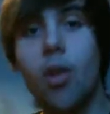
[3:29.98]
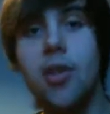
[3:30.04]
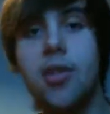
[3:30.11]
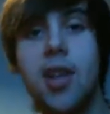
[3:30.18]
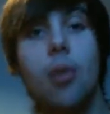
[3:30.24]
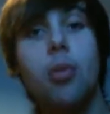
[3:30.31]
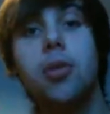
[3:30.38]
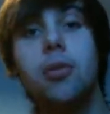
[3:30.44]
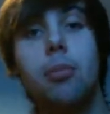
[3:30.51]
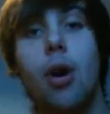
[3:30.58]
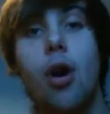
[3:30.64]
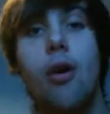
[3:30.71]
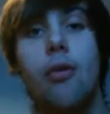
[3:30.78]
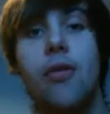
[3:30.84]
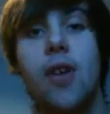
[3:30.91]
That wasn't
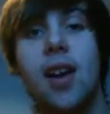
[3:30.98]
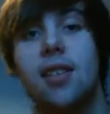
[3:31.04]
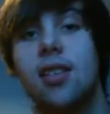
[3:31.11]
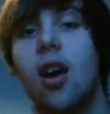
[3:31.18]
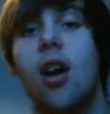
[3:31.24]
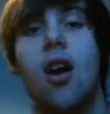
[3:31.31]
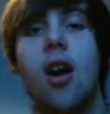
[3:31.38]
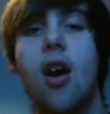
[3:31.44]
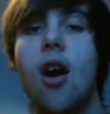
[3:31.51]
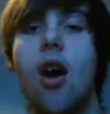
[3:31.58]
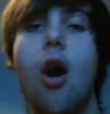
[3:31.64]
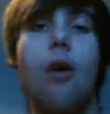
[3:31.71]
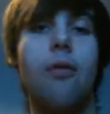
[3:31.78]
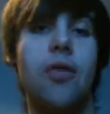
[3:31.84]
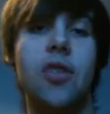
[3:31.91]
perfect.
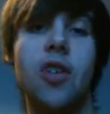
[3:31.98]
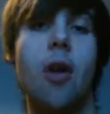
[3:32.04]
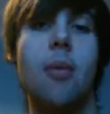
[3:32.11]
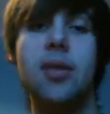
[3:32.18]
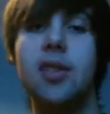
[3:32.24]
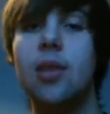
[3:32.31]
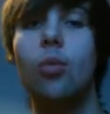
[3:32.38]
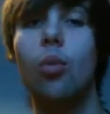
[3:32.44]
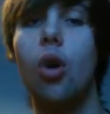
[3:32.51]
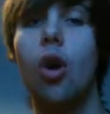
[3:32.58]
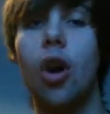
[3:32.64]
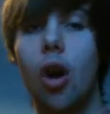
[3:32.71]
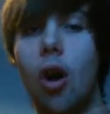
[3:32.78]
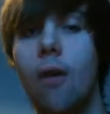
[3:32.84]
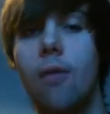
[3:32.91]
Half of the time it didn't
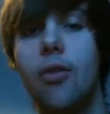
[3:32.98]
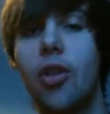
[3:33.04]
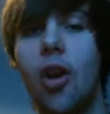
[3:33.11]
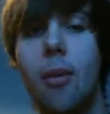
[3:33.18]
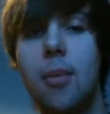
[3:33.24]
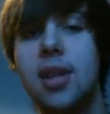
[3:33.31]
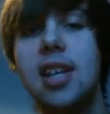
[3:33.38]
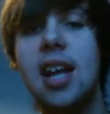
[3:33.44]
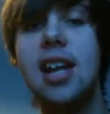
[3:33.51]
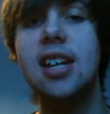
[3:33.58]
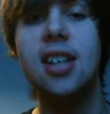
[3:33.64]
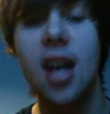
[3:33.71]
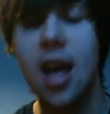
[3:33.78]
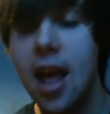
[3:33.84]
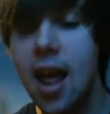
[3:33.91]
work, half of the time it
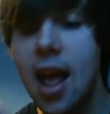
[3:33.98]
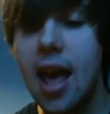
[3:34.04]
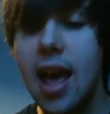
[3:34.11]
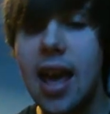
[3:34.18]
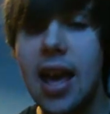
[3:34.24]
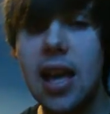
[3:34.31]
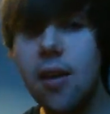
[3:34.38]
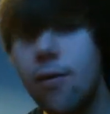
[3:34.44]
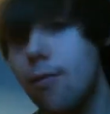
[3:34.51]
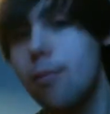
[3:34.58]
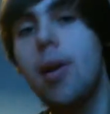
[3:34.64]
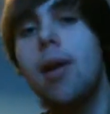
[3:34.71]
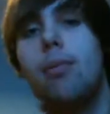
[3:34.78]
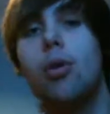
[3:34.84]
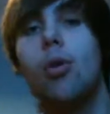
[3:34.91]
did. Even
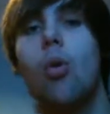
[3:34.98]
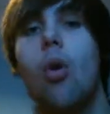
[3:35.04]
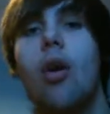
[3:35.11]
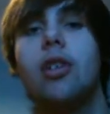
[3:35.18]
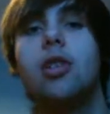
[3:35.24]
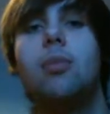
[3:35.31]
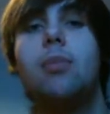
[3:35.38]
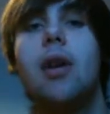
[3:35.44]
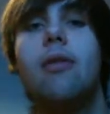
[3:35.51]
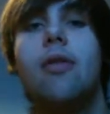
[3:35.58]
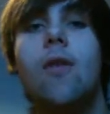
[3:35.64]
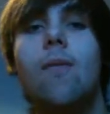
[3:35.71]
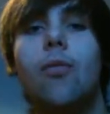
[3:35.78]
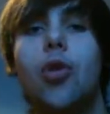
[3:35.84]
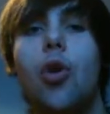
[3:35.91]
people who are quite
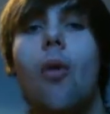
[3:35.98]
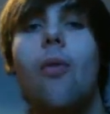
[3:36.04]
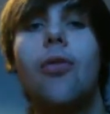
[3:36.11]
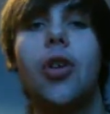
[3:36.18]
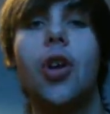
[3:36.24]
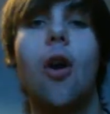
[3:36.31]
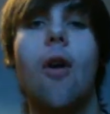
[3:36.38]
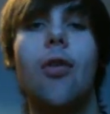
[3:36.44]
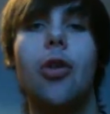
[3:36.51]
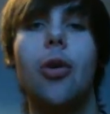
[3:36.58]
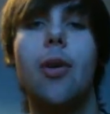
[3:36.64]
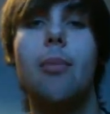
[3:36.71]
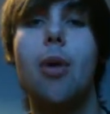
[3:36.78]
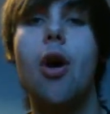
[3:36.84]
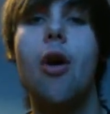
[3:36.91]
experienced often can't do
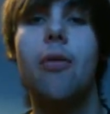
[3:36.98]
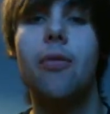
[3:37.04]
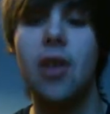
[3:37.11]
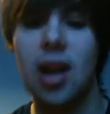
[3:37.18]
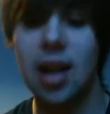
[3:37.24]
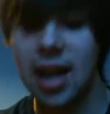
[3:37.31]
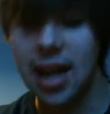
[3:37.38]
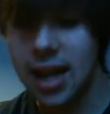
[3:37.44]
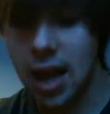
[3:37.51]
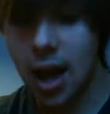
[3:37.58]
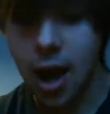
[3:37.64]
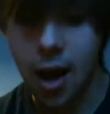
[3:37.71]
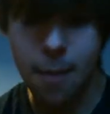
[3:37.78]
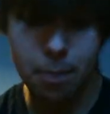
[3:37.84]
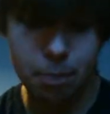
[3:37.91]
it perfectly
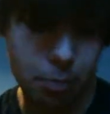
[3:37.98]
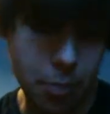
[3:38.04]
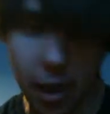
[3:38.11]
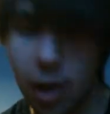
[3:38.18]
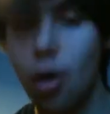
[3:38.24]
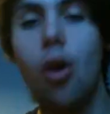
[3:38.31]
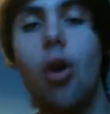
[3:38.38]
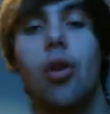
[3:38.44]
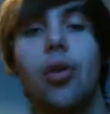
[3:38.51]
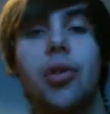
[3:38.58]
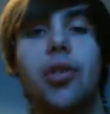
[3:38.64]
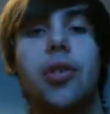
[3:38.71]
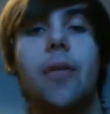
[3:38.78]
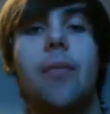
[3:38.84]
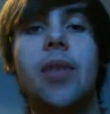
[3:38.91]

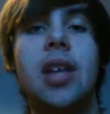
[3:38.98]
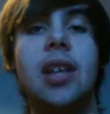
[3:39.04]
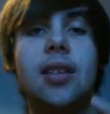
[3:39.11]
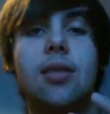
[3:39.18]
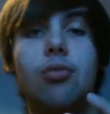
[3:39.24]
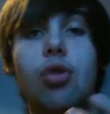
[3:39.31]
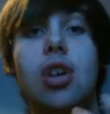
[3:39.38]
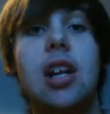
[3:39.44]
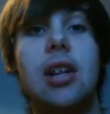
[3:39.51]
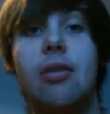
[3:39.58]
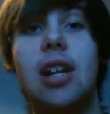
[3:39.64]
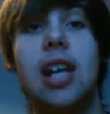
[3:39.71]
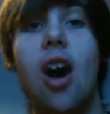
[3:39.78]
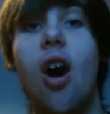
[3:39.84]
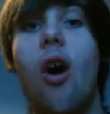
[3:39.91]
because it's really,
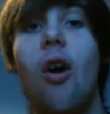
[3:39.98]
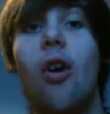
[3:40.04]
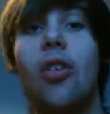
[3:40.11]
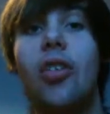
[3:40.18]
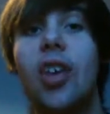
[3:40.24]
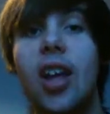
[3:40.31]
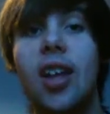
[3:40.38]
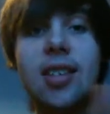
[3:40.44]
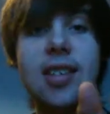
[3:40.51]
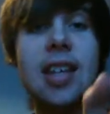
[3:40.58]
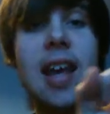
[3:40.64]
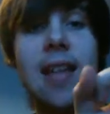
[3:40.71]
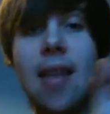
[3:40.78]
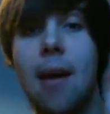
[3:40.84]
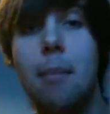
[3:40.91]
really hard to
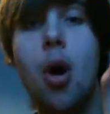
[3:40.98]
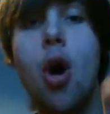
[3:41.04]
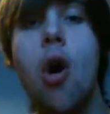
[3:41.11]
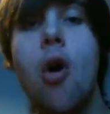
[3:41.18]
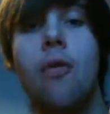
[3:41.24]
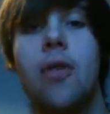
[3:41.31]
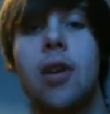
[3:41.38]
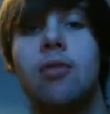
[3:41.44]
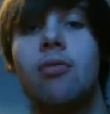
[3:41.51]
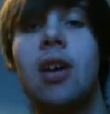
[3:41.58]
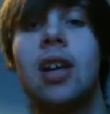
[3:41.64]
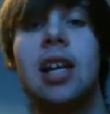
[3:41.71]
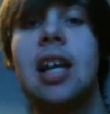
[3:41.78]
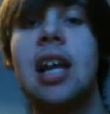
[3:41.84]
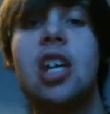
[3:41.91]
get that perfect
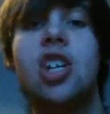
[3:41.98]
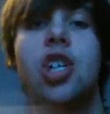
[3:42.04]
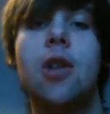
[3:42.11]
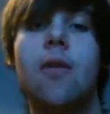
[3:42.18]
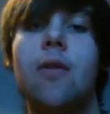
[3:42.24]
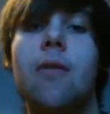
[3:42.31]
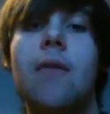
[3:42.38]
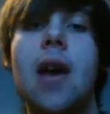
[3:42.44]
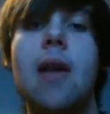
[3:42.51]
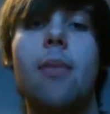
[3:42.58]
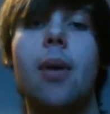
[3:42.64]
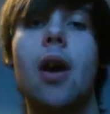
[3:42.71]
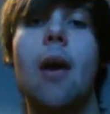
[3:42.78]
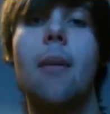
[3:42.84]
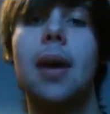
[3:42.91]
regulation of the
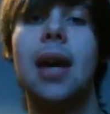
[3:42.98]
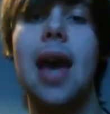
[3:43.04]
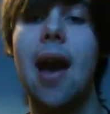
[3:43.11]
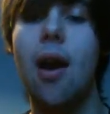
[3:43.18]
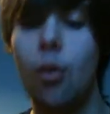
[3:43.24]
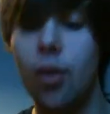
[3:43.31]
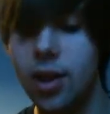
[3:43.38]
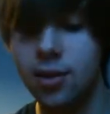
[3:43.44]
vapor coming out.